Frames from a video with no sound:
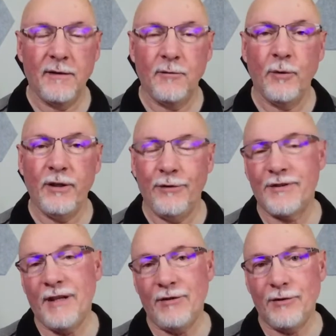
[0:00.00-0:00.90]
radio
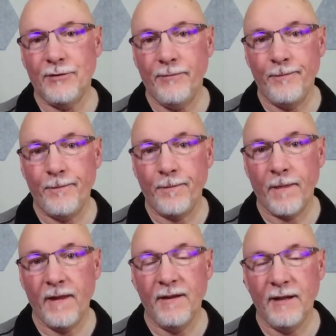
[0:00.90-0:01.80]
station
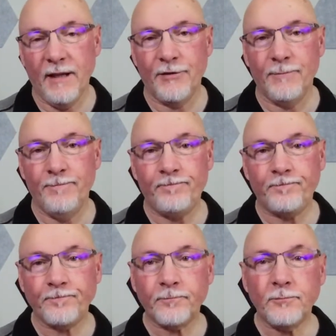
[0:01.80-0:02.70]
in the nation.
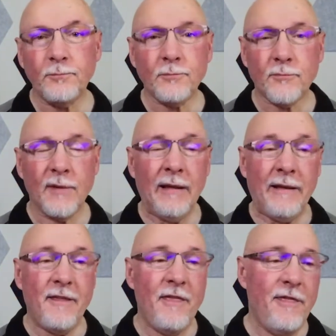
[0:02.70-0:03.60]

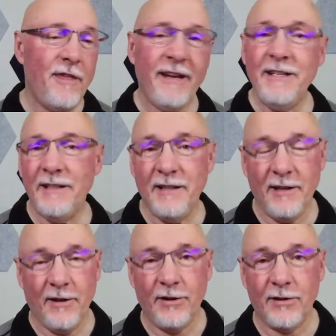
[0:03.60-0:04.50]
They did an
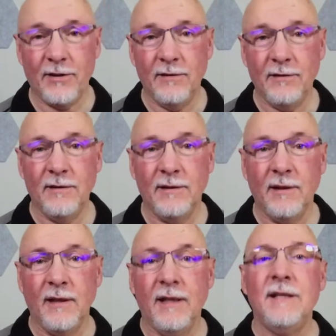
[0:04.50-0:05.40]
article.
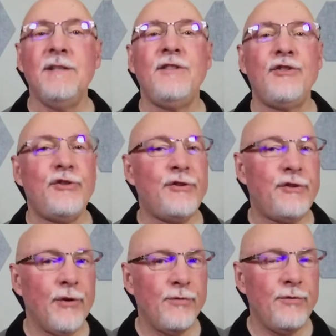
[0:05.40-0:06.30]

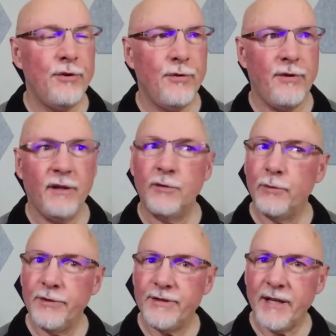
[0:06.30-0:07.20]
Don't know that
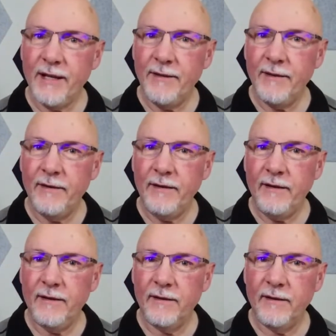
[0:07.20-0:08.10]
was on
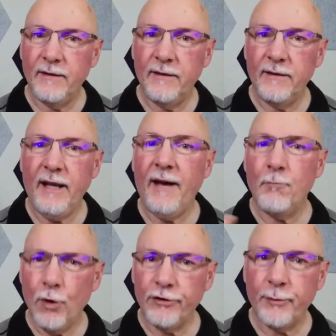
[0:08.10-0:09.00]
the, they have
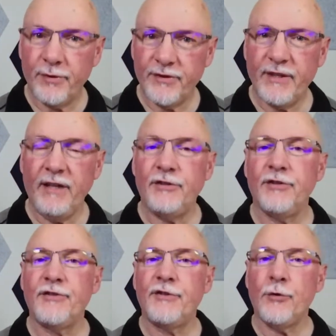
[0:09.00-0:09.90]
multiple
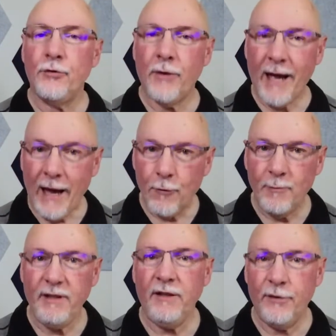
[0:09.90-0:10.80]
stations. Don't know how
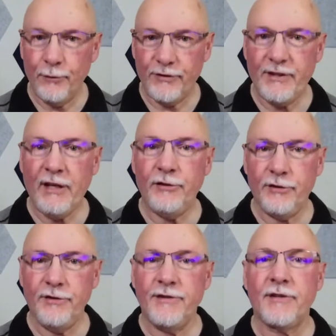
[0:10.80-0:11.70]
many of those
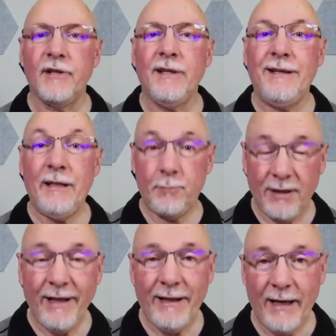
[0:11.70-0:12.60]
stations it
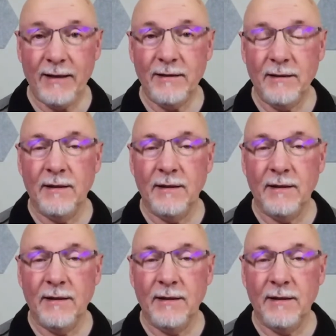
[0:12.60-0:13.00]
played on.